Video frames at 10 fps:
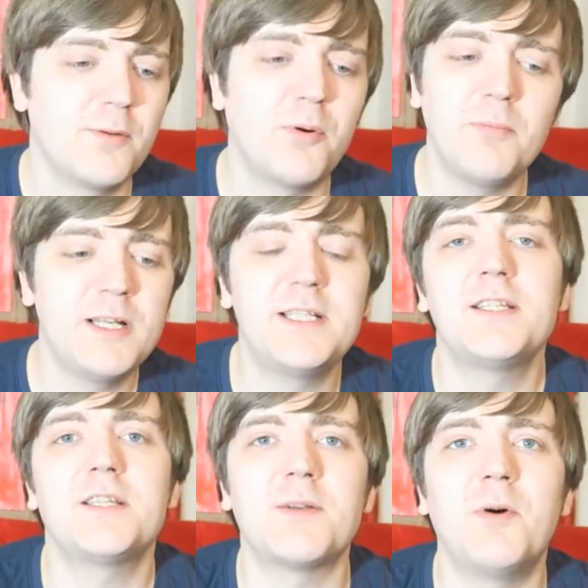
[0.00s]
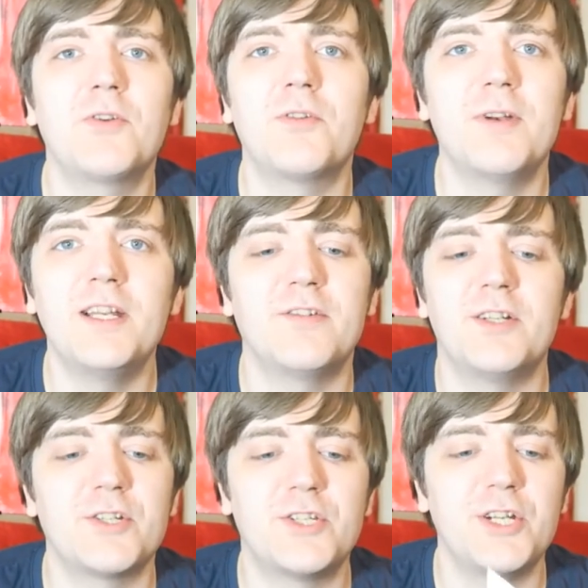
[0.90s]
The problem is, is as a modern reader, it
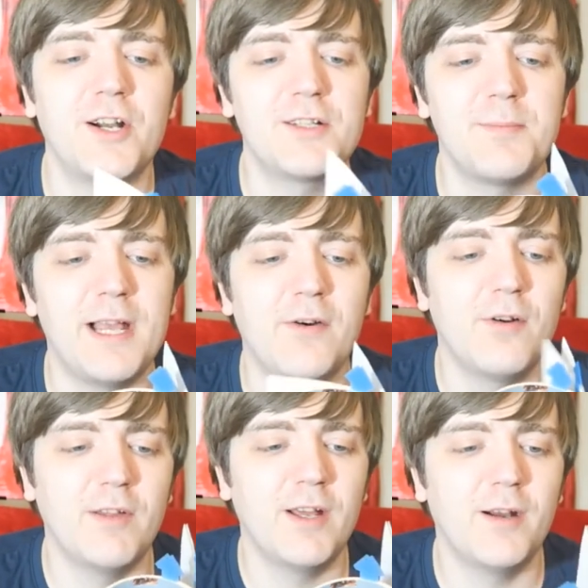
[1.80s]
just jars me out of it.